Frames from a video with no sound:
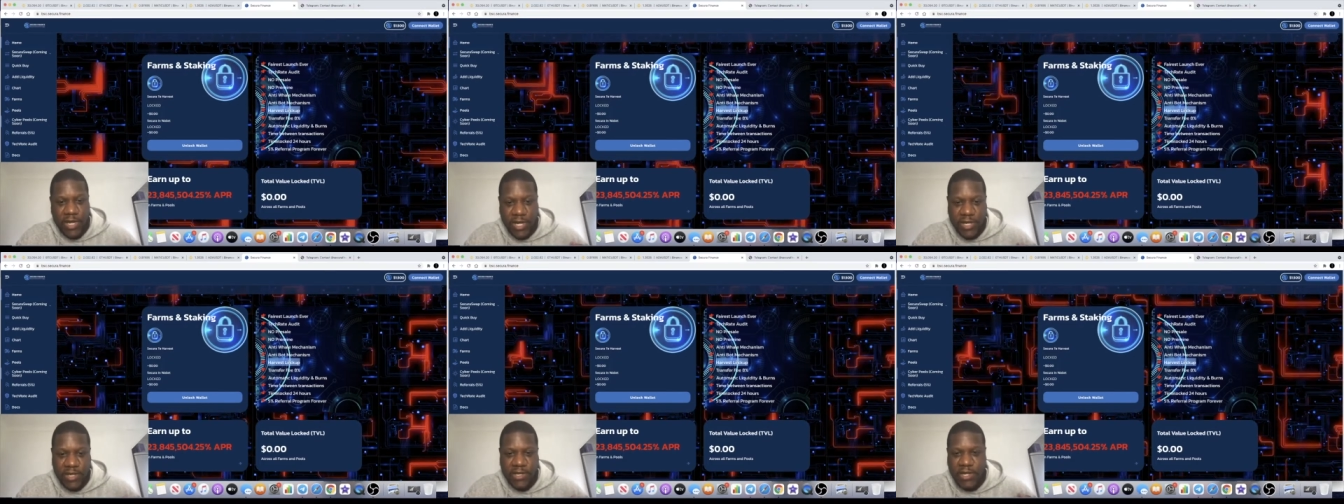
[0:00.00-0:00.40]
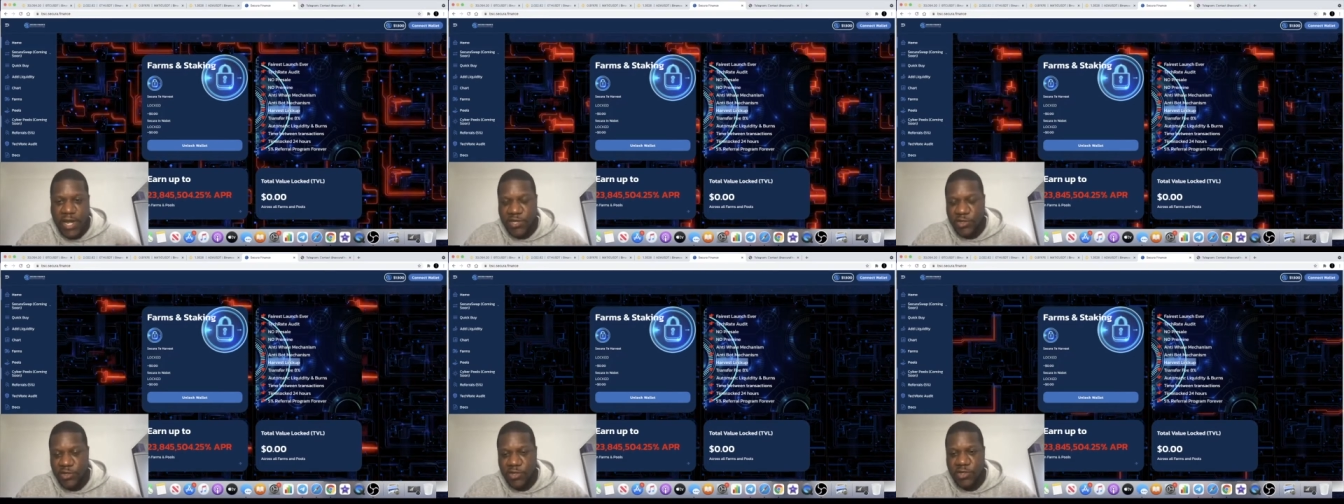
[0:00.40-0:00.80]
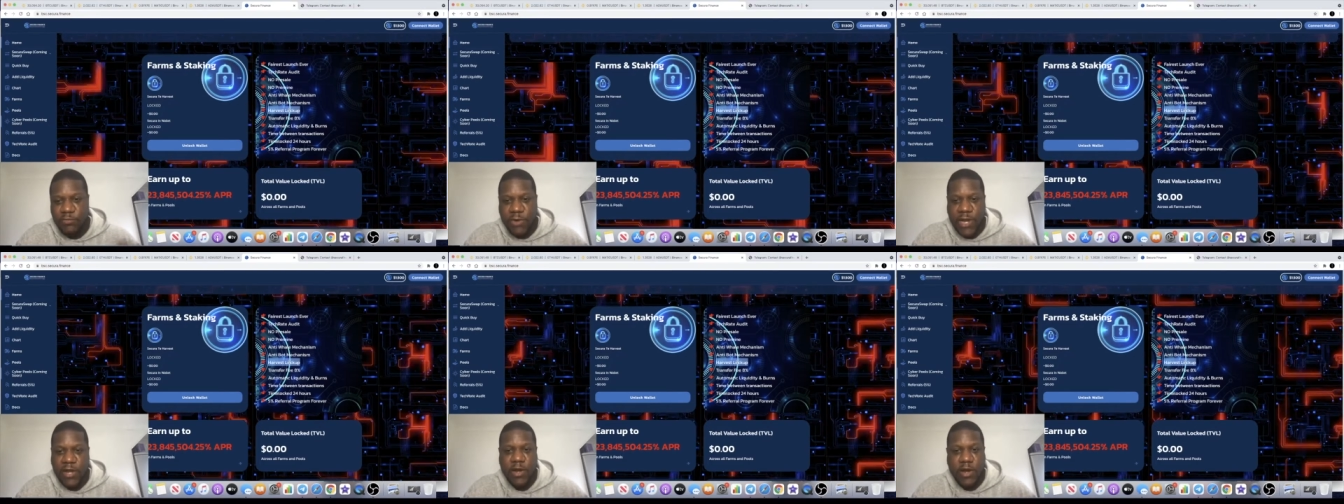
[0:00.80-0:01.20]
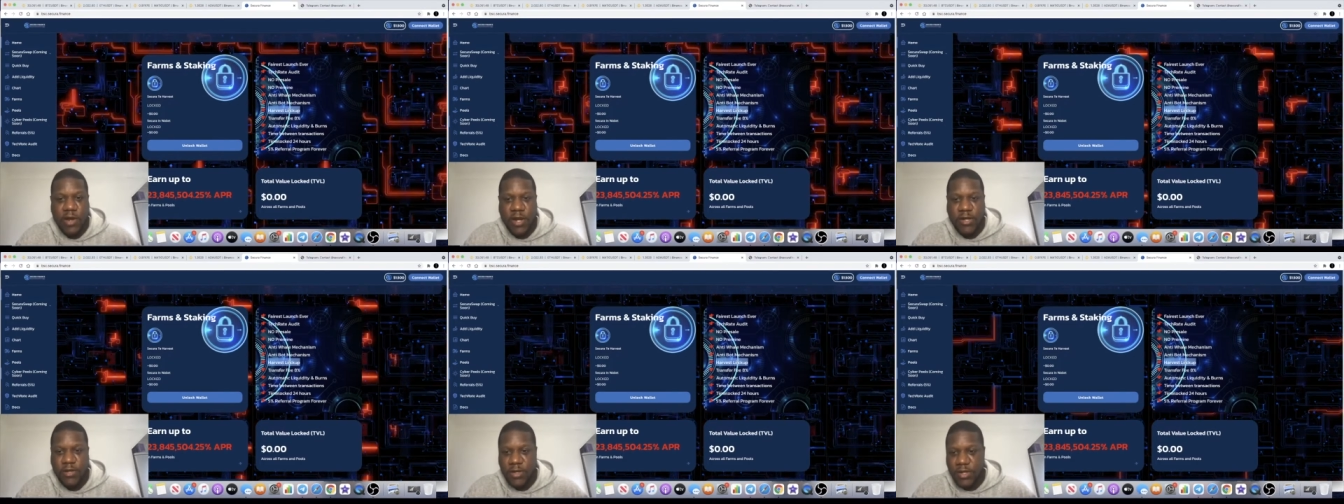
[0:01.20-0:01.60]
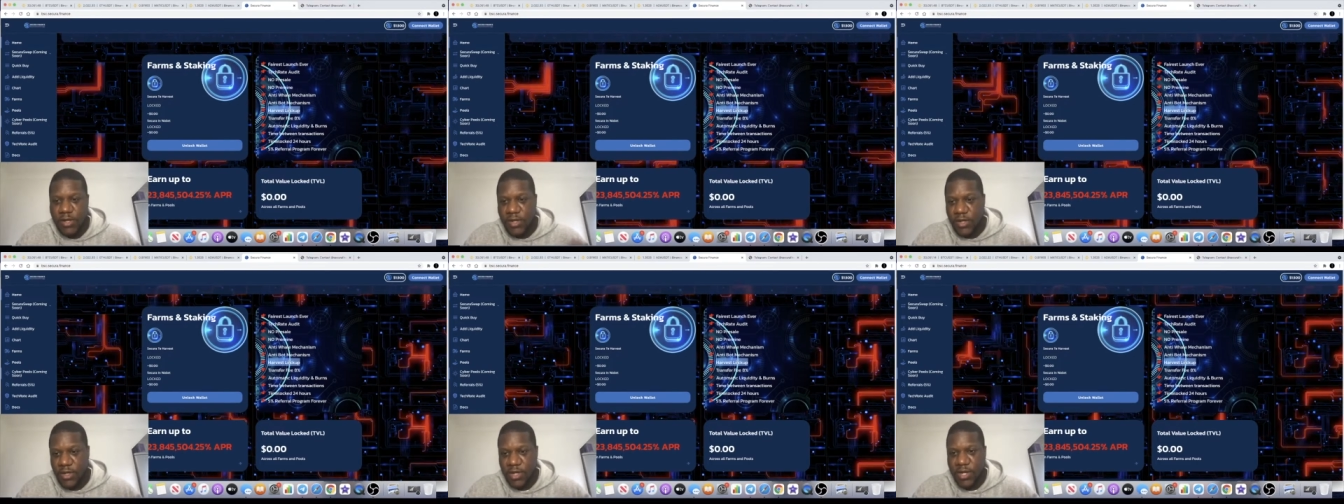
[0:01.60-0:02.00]
And that's just the way I
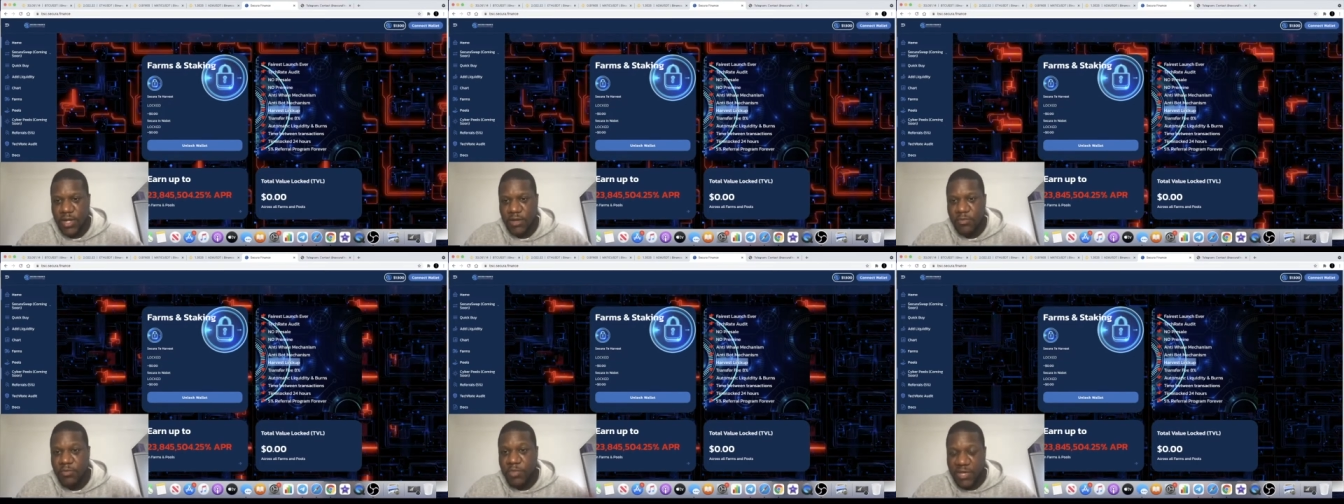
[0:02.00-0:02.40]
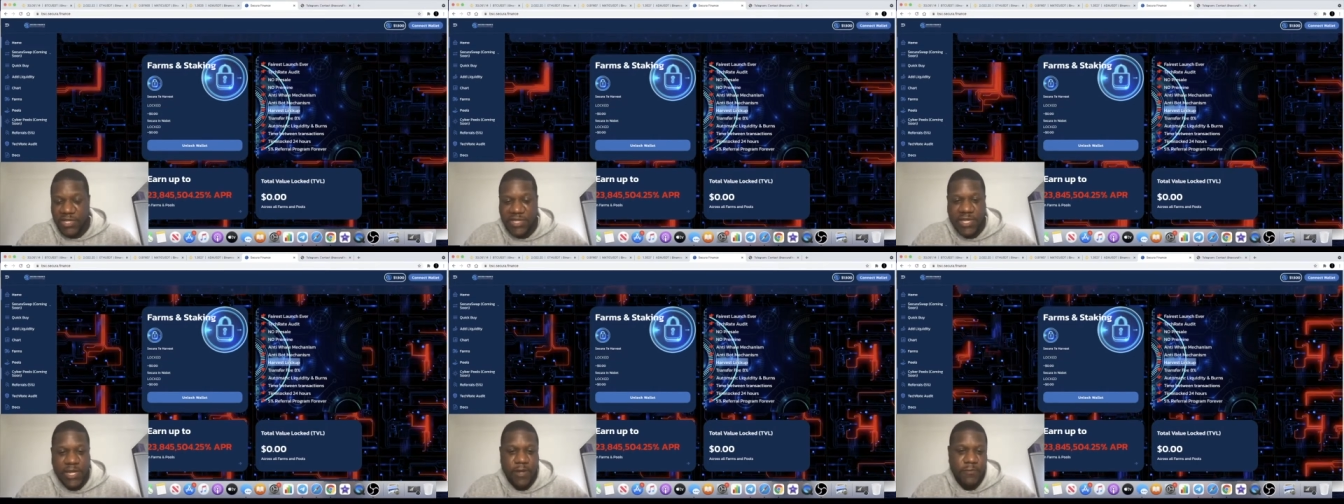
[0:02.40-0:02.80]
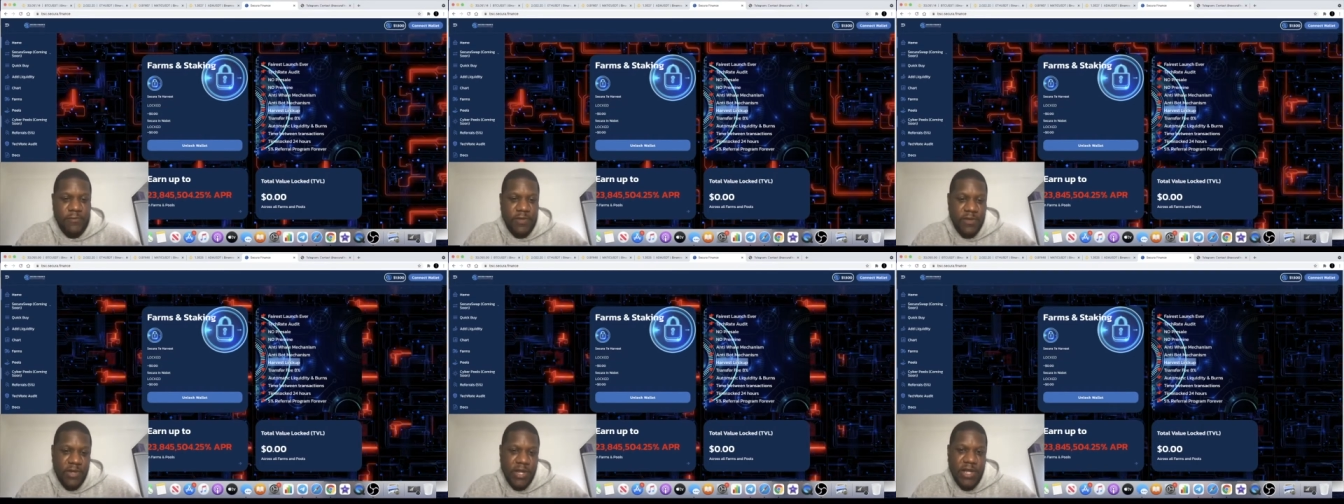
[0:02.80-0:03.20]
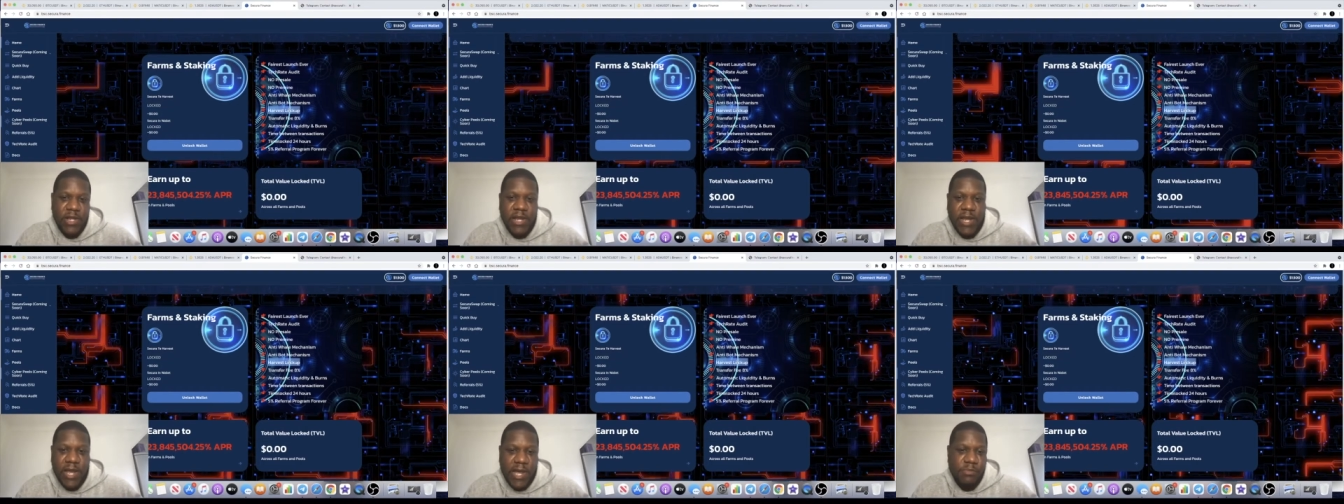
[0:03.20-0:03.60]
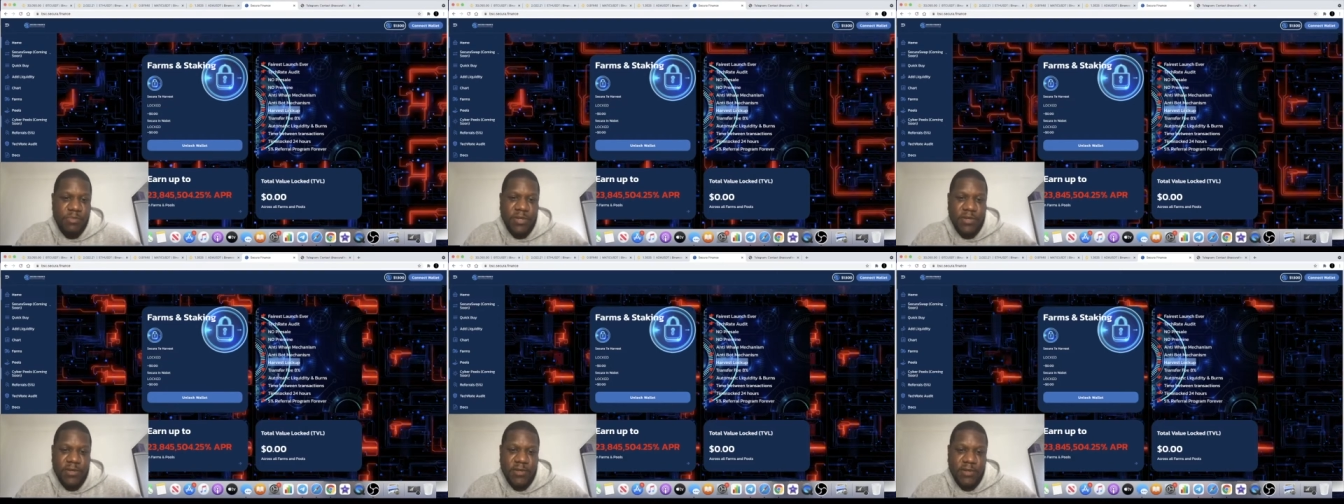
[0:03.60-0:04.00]
um, perceived uh, that it
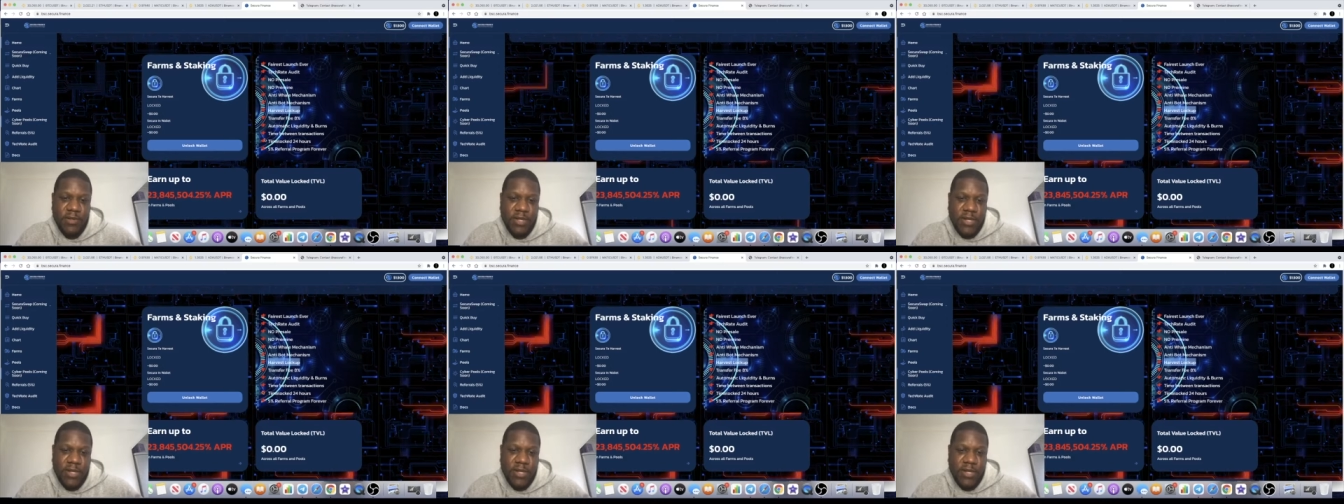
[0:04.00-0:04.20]
happened,